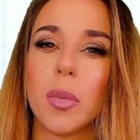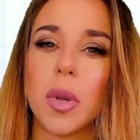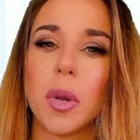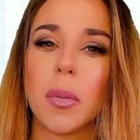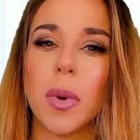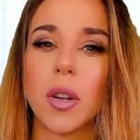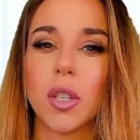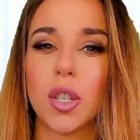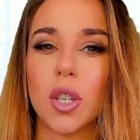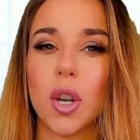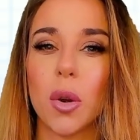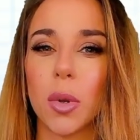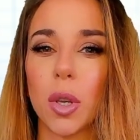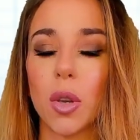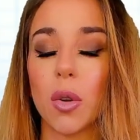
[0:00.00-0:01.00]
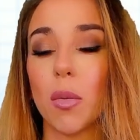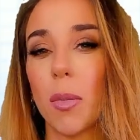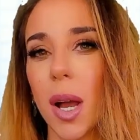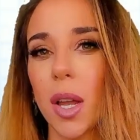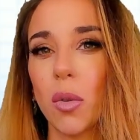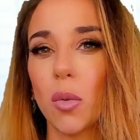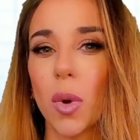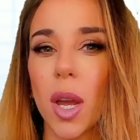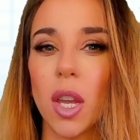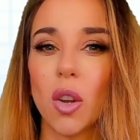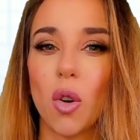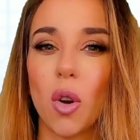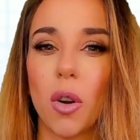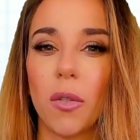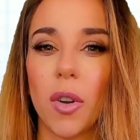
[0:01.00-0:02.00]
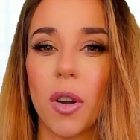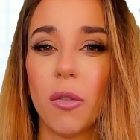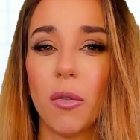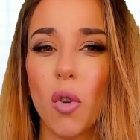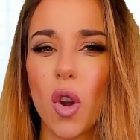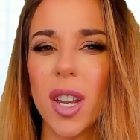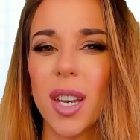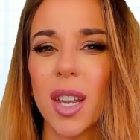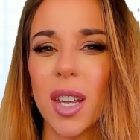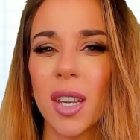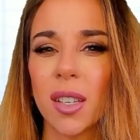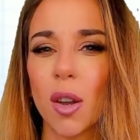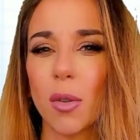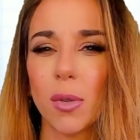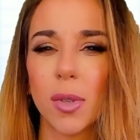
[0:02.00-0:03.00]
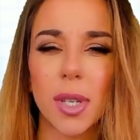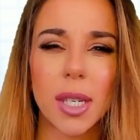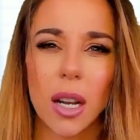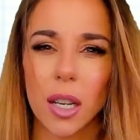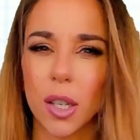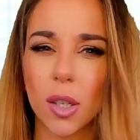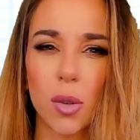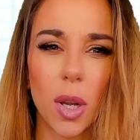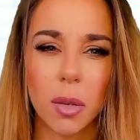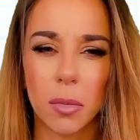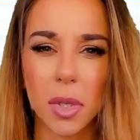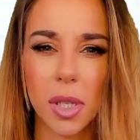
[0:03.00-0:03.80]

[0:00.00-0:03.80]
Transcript: be about showing you my way of avoiding those silly trading